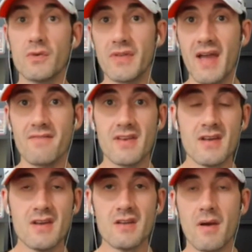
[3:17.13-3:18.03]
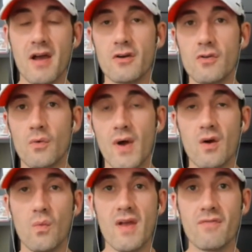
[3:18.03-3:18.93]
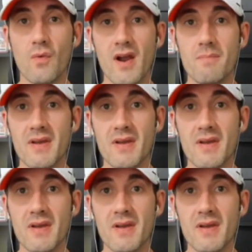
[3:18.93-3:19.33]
We'll dive in my under the wire waiver wire